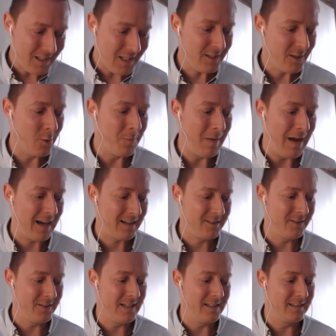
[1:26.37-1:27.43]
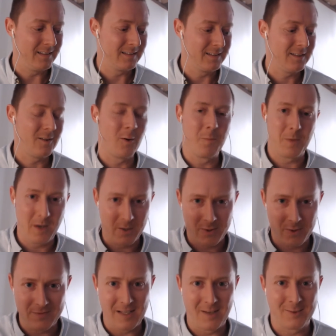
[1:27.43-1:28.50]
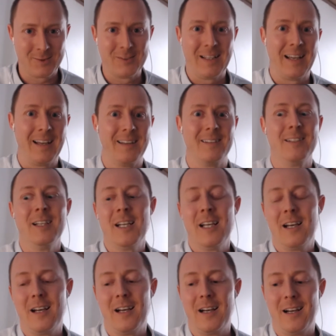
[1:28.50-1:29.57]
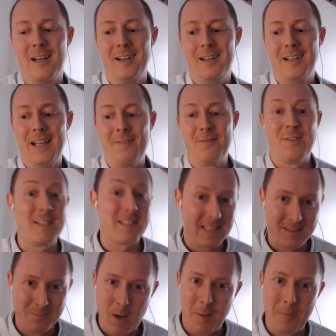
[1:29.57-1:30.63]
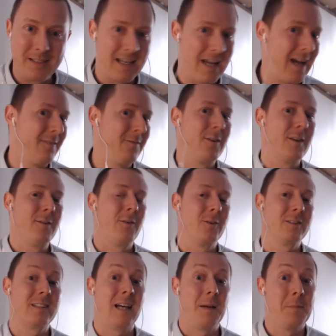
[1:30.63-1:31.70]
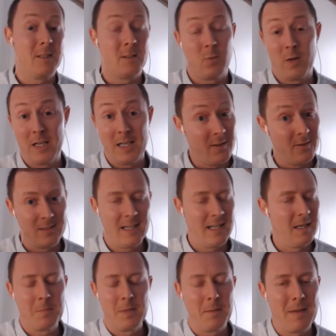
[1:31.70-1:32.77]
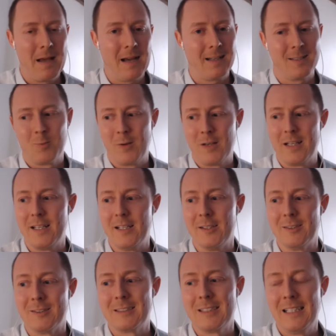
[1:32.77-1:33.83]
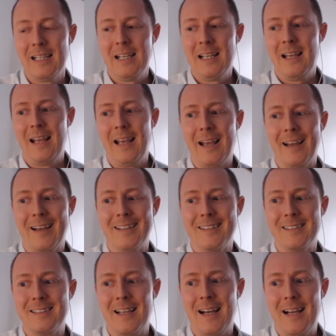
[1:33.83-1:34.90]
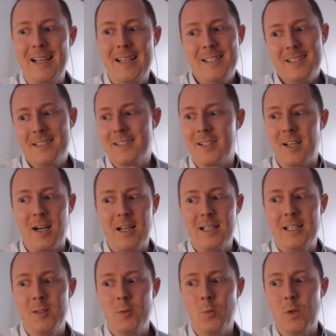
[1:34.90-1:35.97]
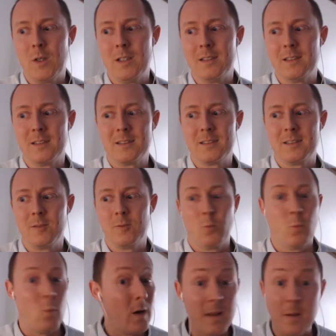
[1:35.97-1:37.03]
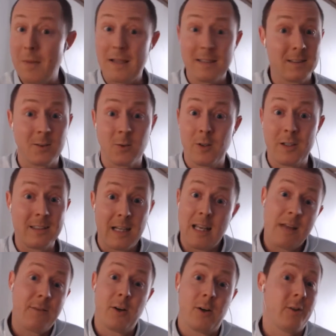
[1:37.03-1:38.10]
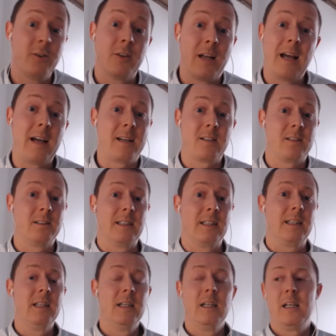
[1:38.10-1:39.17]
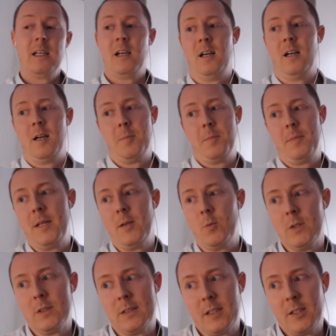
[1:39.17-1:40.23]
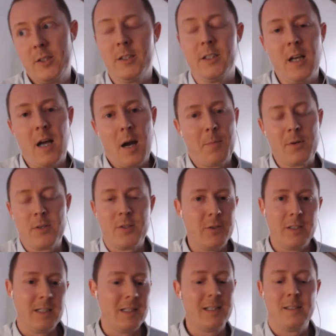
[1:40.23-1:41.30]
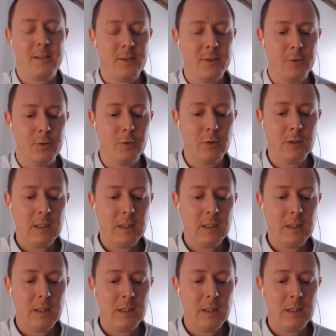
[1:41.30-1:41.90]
go back to his home country of South Sudan and visit his mom and dad for the first time in 20 years. He hadn't been back in 20 years. And I just thought it was one of the best stories I'd ever heard, actually. It was a good opportunity to